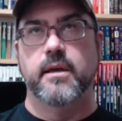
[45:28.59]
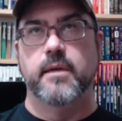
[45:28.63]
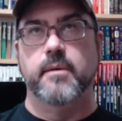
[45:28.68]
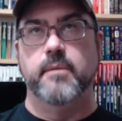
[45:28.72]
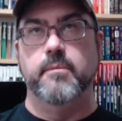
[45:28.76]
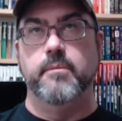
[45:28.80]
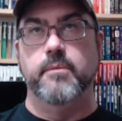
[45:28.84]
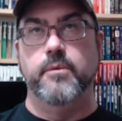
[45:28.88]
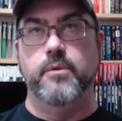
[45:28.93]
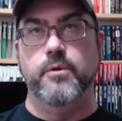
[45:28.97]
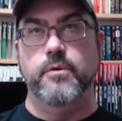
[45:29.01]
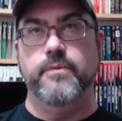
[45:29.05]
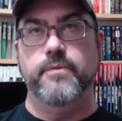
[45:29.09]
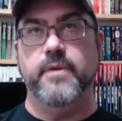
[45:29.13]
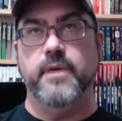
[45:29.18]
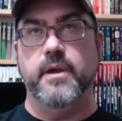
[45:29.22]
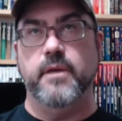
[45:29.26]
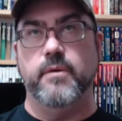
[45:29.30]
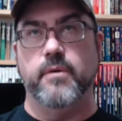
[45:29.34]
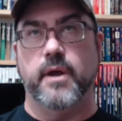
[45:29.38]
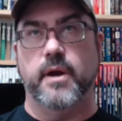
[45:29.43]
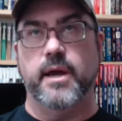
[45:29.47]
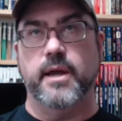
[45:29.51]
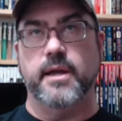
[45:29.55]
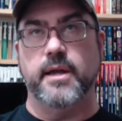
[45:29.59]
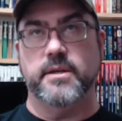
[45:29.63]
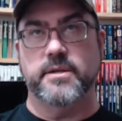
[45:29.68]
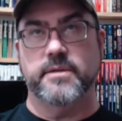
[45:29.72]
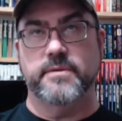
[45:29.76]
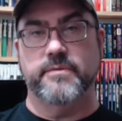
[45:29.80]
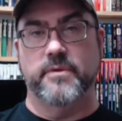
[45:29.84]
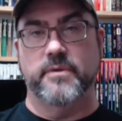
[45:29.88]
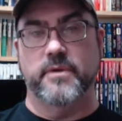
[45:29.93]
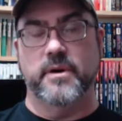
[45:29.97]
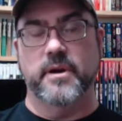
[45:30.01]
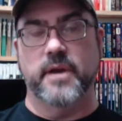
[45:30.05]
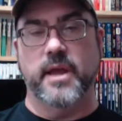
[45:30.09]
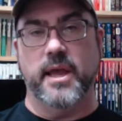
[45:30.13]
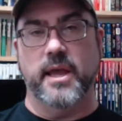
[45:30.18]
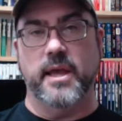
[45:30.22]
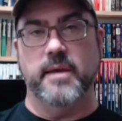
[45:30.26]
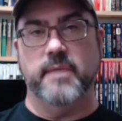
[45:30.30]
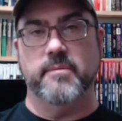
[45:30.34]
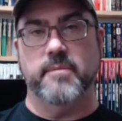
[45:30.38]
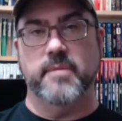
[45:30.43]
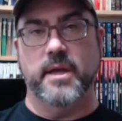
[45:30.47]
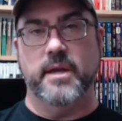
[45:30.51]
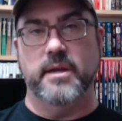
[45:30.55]
movie rights for a
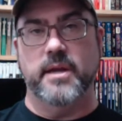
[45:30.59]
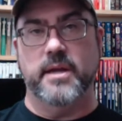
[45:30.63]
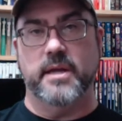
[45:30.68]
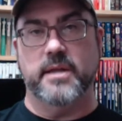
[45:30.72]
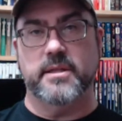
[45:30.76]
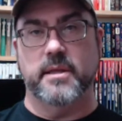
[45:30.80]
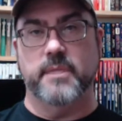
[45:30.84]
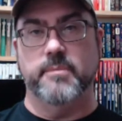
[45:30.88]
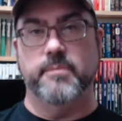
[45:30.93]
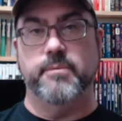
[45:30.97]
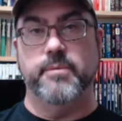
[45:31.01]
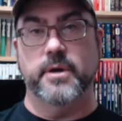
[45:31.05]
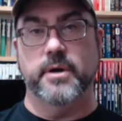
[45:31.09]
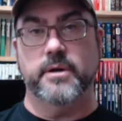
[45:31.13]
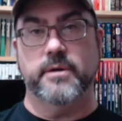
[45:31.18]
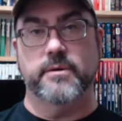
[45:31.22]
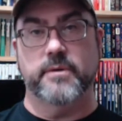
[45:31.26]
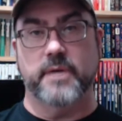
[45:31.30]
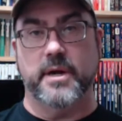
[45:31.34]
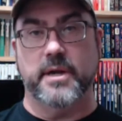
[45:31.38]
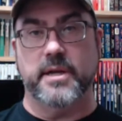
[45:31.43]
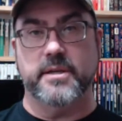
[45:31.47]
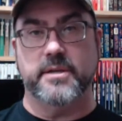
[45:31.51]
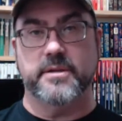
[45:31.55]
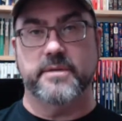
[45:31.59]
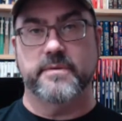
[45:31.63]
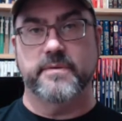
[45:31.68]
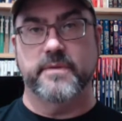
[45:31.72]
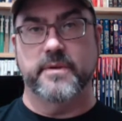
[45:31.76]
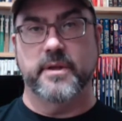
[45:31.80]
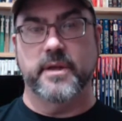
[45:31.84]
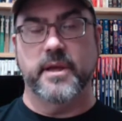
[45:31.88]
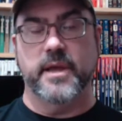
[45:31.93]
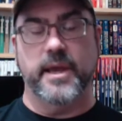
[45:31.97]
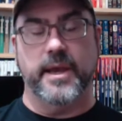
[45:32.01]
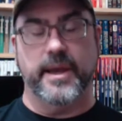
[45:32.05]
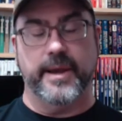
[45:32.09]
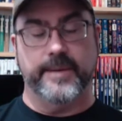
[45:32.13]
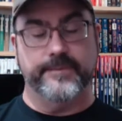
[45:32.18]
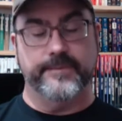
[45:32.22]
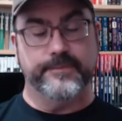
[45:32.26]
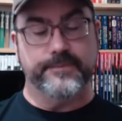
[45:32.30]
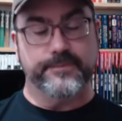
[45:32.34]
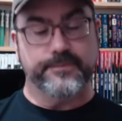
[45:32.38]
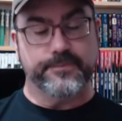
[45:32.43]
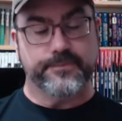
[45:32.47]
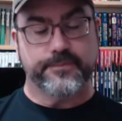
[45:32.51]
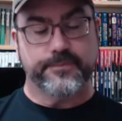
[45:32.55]
game and not the book rights for the game,
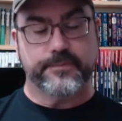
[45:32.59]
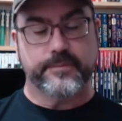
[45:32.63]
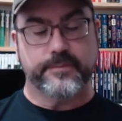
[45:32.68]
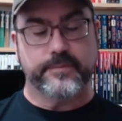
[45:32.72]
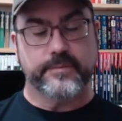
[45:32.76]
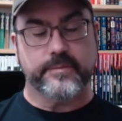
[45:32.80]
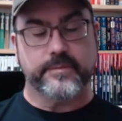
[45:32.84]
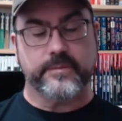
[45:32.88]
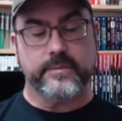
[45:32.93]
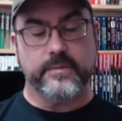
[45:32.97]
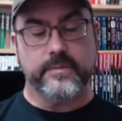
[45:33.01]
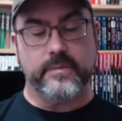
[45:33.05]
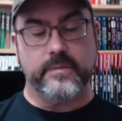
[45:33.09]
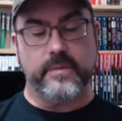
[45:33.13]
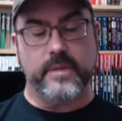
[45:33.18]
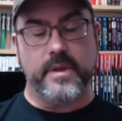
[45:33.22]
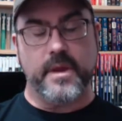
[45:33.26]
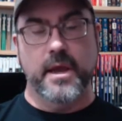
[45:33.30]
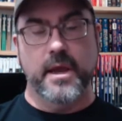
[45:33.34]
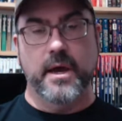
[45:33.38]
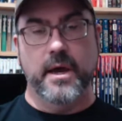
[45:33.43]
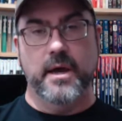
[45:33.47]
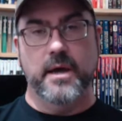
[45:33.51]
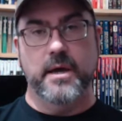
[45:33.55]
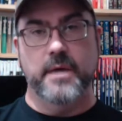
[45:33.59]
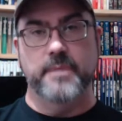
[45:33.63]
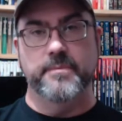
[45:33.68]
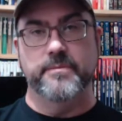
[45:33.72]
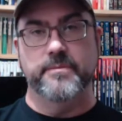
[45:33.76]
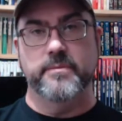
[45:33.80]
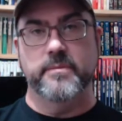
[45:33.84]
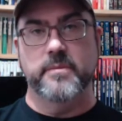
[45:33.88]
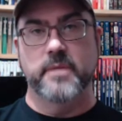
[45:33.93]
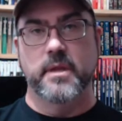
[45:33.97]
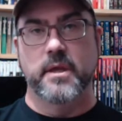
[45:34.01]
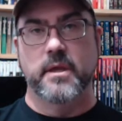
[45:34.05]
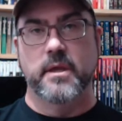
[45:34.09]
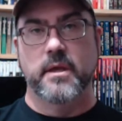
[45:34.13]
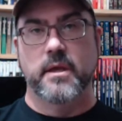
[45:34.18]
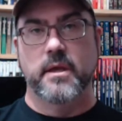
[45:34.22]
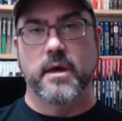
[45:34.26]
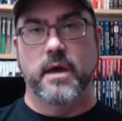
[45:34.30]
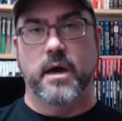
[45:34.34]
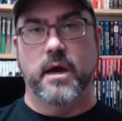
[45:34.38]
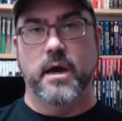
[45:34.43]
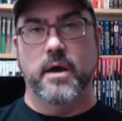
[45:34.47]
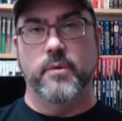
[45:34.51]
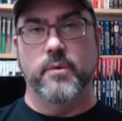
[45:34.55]
what
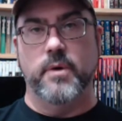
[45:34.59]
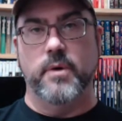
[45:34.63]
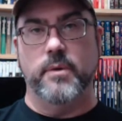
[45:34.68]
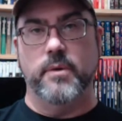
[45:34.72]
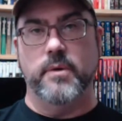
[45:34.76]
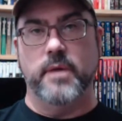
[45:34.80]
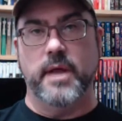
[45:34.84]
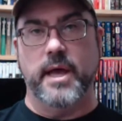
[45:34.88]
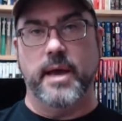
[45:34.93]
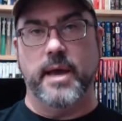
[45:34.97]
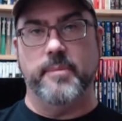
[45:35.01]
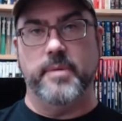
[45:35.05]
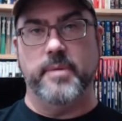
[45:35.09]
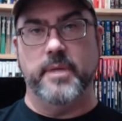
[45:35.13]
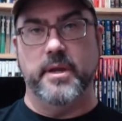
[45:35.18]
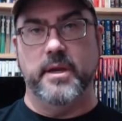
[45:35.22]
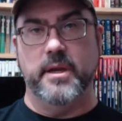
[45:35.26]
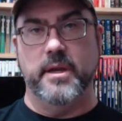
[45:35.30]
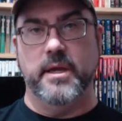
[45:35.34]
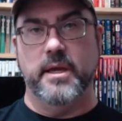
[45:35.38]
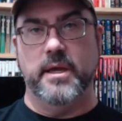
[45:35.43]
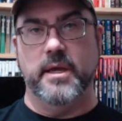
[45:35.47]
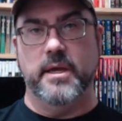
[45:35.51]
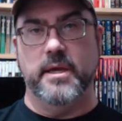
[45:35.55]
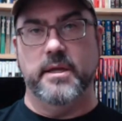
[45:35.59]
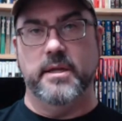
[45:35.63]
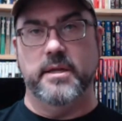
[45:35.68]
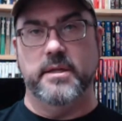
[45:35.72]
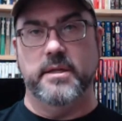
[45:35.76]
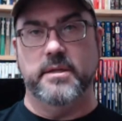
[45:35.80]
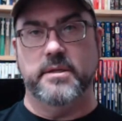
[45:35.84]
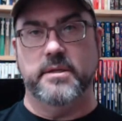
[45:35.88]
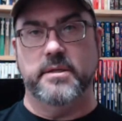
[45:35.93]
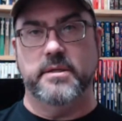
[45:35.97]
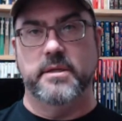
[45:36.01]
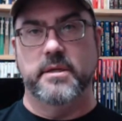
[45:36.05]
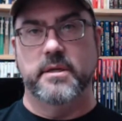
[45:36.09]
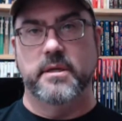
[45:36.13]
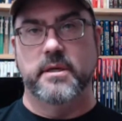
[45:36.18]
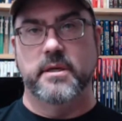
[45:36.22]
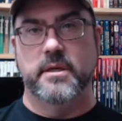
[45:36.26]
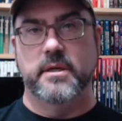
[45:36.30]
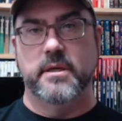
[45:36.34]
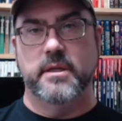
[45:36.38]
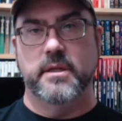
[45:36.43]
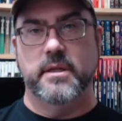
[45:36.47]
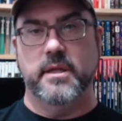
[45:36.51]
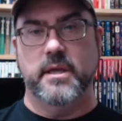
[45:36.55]
will happen is
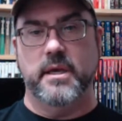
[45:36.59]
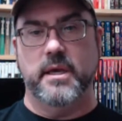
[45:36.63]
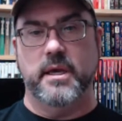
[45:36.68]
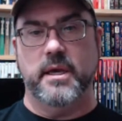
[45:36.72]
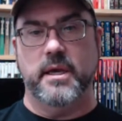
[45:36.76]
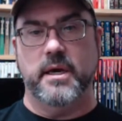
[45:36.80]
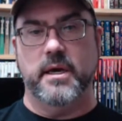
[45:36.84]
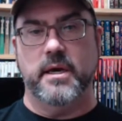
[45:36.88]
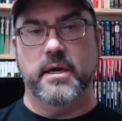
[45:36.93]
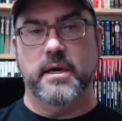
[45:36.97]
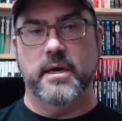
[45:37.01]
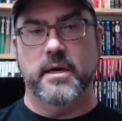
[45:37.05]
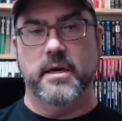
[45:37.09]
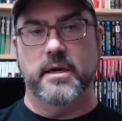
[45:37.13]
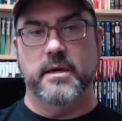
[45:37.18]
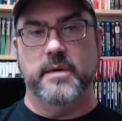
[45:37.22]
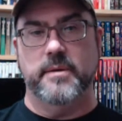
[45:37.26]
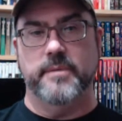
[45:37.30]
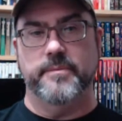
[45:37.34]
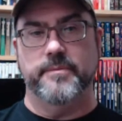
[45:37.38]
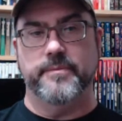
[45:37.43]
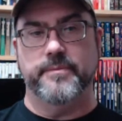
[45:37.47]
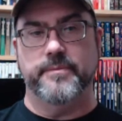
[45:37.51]
you'll